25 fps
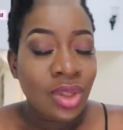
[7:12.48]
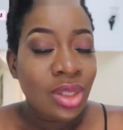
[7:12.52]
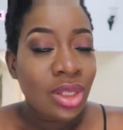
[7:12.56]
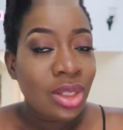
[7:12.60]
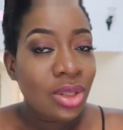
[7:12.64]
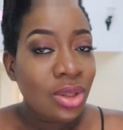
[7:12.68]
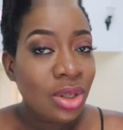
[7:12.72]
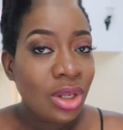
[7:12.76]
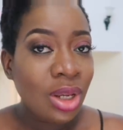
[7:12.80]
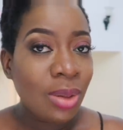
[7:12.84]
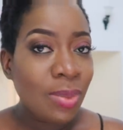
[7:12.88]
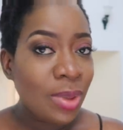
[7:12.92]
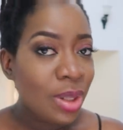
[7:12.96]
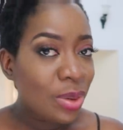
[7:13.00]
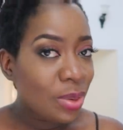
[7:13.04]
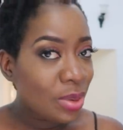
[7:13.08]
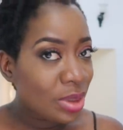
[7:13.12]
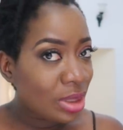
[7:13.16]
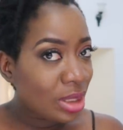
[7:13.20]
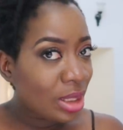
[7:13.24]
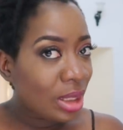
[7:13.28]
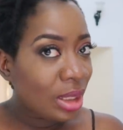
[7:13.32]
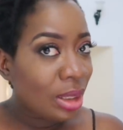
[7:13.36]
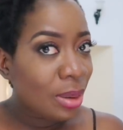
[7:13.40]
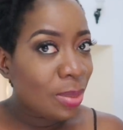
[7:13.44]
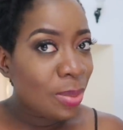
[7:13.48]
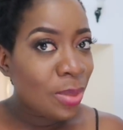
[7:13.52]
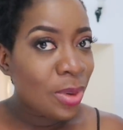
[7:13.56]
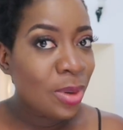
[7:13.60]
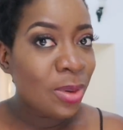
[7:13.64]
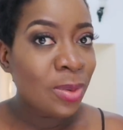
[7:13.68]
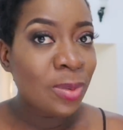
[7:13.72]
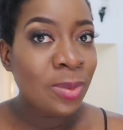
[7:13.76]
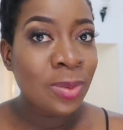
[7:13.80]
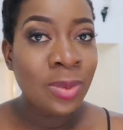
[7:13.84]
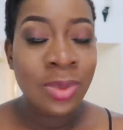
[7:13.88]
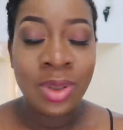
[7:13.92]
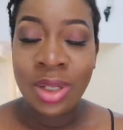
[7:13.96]
Tito came and he was like,
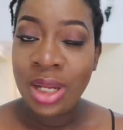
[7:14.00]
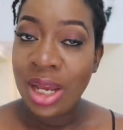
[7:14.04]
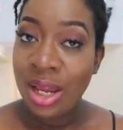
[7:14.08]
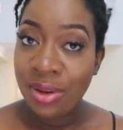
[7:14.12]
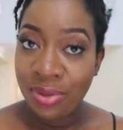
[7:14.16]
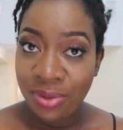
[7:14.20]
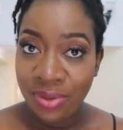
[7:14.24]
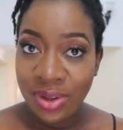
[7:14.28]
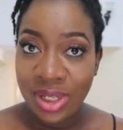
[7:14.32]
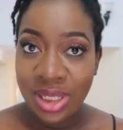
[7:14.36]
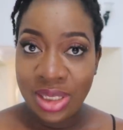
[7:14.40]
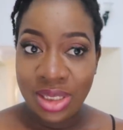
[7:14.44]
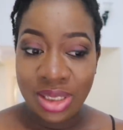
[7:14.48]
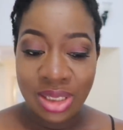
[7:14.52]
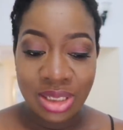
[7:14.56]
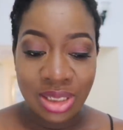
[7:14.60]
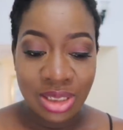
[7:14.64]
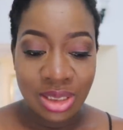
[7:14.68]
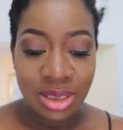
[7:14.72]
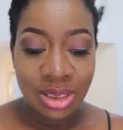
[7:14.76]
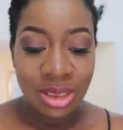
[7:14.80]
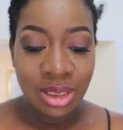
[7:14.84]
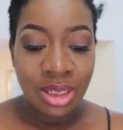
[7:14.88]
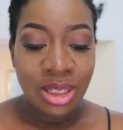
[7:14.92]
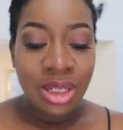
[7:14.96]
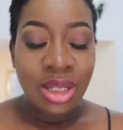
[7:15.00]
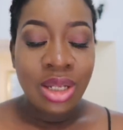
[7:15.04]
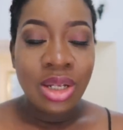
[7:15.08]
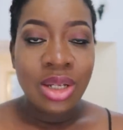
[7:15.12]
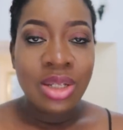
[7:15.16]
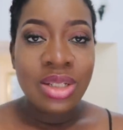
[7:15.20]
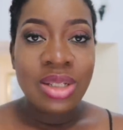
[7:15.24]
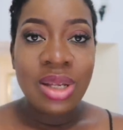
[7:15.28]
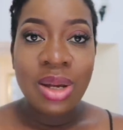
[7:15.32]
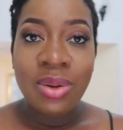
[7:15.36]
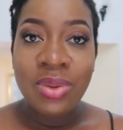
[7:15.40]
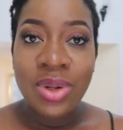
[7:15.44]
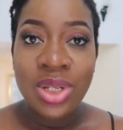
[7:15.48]
Mom, I fixed it.
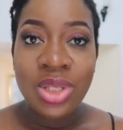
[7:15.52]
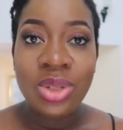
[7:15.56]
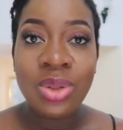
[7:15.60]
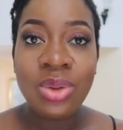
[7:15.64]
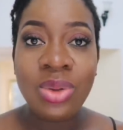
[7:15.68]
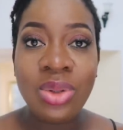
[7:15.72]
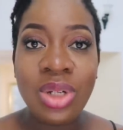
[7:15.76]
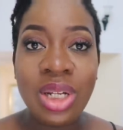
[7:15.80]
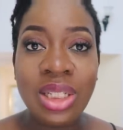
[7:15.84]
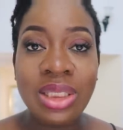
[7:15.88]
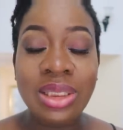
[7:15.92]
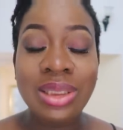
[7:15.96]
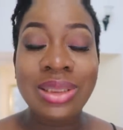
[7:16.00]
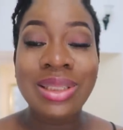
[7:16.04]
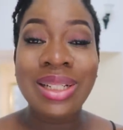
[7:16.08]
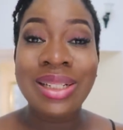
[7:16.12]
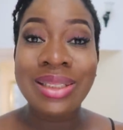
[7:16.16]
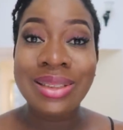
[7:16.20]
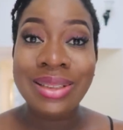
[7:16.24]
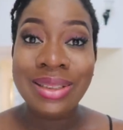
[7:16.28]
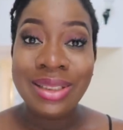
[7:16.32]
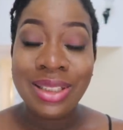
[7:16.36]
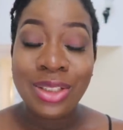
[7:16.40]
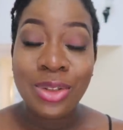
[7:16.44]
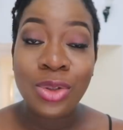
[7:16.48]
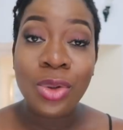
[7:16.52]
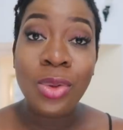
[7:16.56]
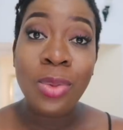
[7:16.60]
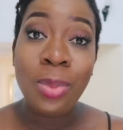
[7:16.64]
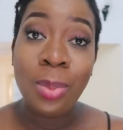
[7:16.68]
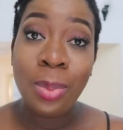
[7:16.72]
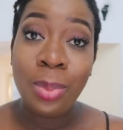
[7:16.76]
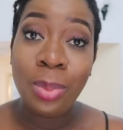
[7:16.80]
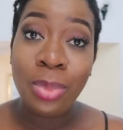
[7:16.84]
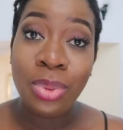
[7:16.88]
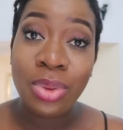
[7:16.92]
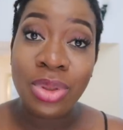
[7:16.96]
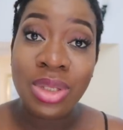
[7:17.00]
So I went to look at it and Tito
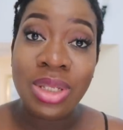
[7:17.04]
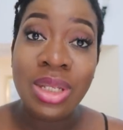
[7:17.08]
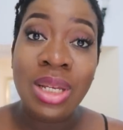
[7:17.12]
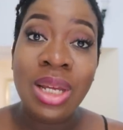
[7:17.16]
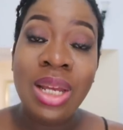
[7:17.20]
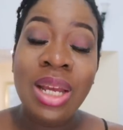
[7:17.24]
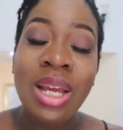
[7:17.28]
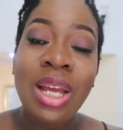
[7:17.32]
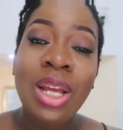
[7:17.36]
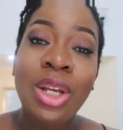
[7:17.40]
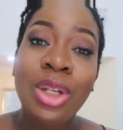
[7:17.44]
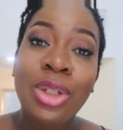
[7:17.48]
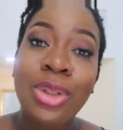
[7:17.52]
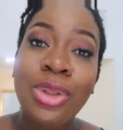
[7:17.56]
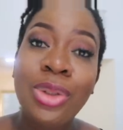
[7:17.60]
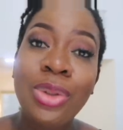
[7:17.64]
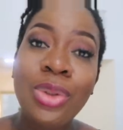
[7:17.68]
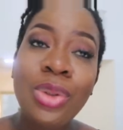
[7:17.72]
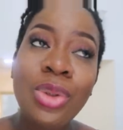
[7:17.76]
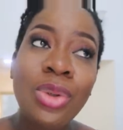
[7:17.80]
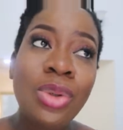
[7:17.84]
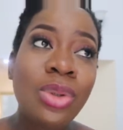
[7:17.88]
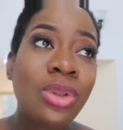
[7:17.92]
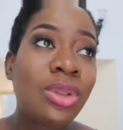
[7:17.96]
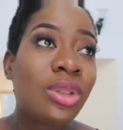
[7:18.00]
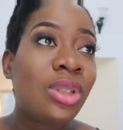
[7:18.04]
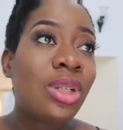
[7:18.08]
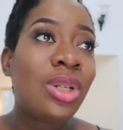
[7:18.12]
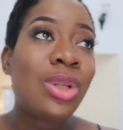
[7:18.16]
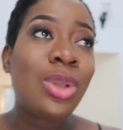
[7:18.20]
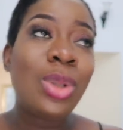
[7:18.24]
put, you know,